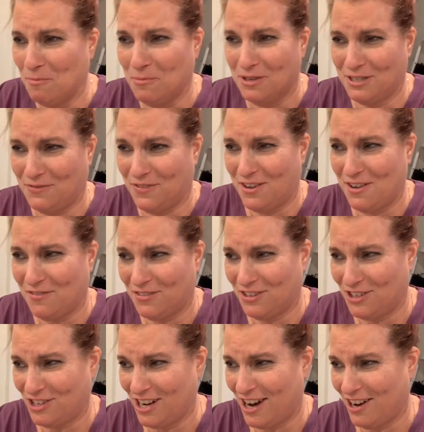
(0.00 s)
Let's fill off the
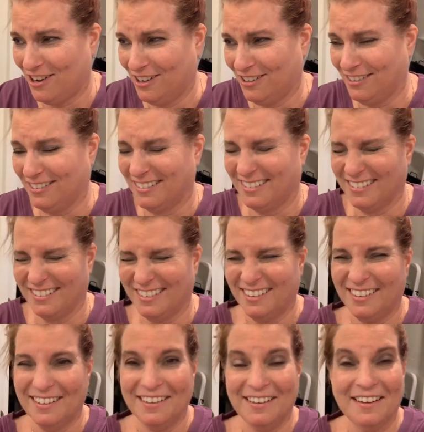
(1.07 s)
chair.
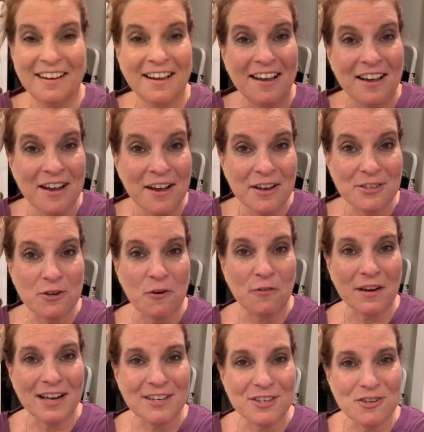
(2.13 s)
Don't
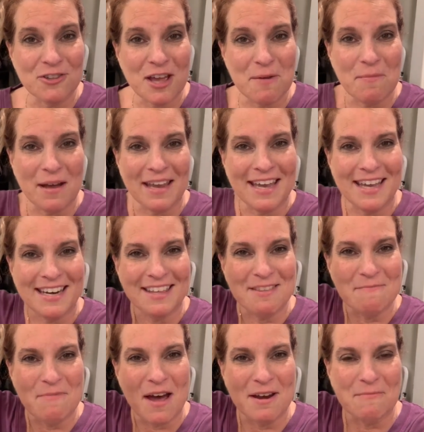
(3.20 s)
forget to do that by hitting the
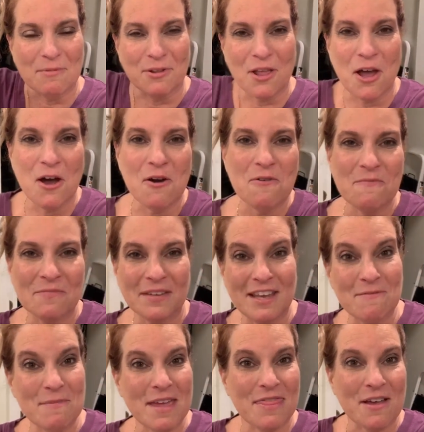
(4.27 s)
button below.
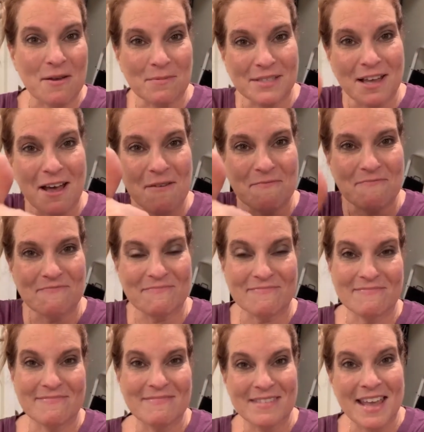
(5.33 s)
Give me a thumbs up,
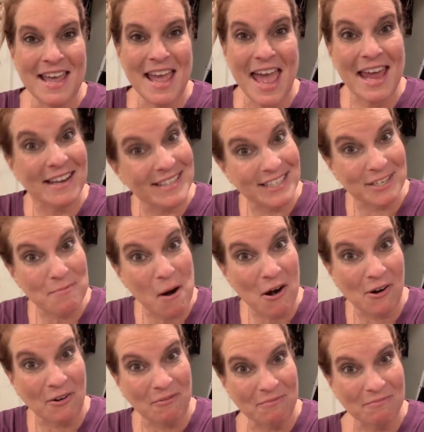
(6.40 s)
and I'll see you tomorrow.